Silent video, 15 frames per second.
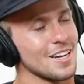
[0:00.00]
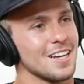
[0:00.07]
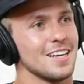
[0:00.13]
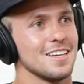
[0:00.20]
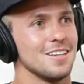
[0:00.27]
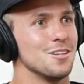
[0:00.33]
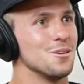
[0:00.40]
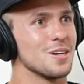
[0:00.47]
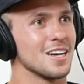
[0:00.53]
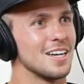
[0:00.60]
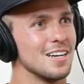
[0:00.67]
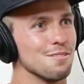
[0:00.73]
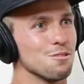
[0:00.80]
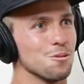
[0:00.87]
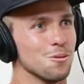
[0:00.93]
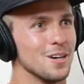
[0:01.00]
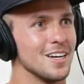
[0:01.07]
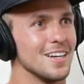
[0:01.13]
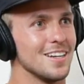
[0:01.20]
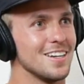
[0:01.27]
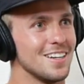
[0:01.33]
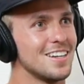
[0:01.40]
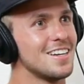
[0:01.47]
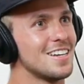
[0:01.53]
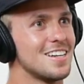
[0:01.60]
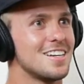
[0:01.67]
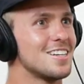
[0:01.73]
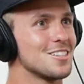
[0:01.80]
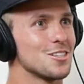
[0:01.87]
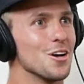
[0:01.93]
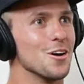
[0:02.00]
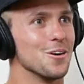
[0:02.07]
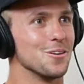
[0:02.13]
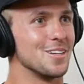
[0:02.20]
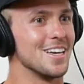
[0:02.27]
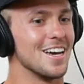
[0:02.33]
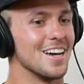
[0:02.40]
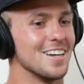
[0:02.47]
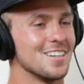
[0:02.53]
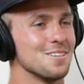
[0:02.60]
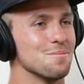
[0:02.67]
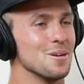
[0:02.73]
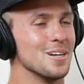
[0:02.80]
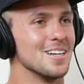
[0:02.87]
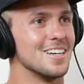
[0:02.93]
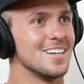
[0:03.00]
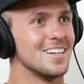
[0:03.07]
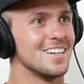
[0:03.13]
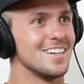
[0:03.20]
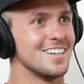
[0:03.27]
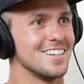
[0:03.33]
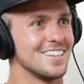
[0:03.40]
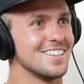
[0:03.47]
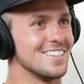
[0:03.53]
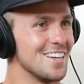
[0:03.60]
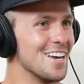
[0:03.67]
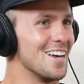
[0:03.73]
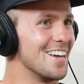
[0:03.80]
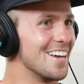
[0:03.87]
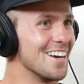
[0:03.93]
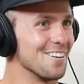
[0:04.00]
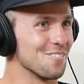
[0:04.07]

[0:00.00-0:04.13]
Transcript: it and doing it a different way. For sure. Yeah. So yeah, but yeah, yeah. I